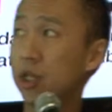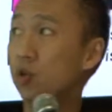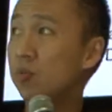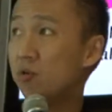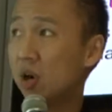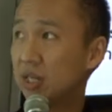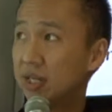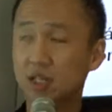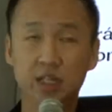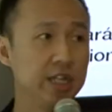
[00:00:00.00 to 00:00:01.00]
and Human Rights
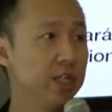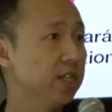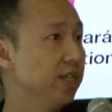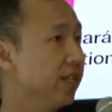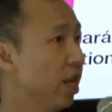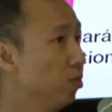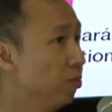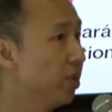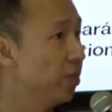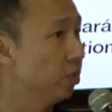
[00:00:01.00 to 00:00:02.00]
Study into
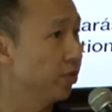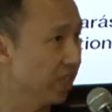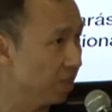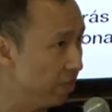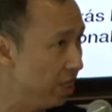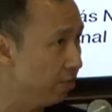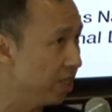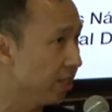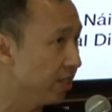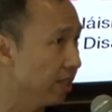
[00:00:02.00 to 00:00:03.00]
Disabled People's
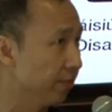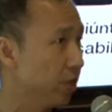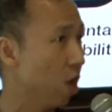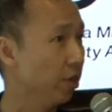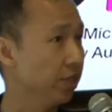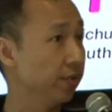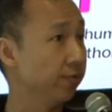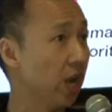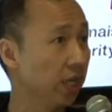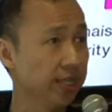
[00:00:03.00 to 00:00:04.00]
Experiences of Targeted
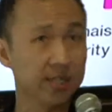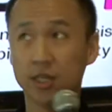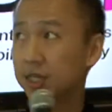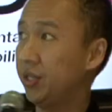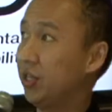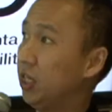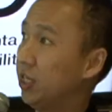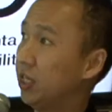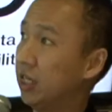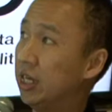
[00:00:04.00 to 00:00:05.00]
Violence and
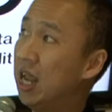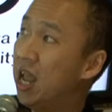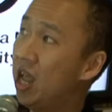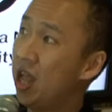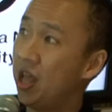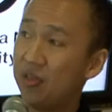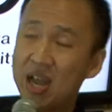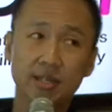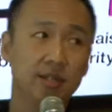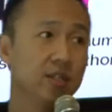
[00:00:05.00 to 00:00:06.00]
Hostility.
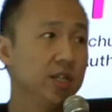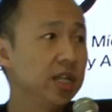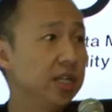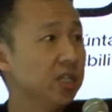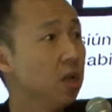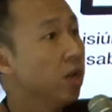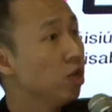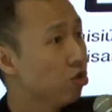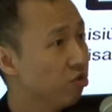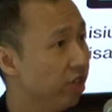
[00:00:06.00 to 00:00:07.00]
That study's
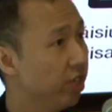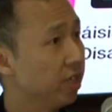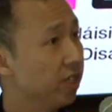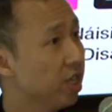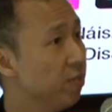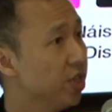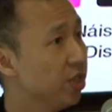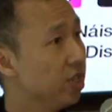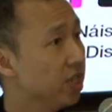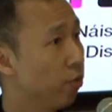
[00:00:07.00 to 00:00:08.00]
triggered the
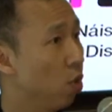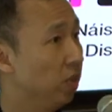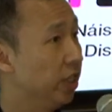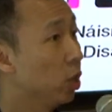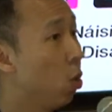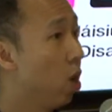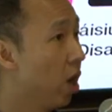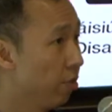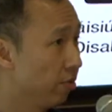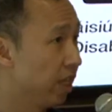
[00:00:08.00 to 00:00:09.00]
Commission's formal
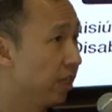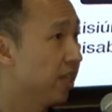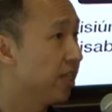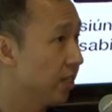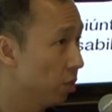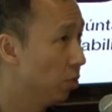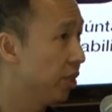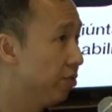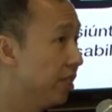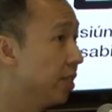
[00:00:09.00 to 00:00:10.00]
inquiry that has only
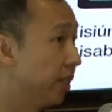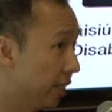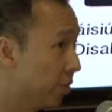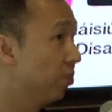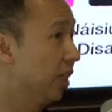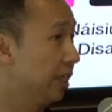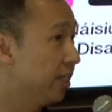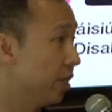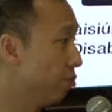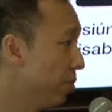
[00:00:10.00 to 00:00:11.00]
recently
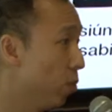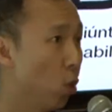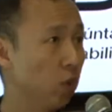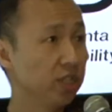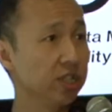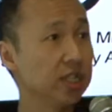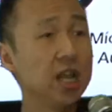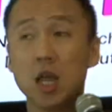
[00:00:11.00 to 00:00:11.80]
completed and reported.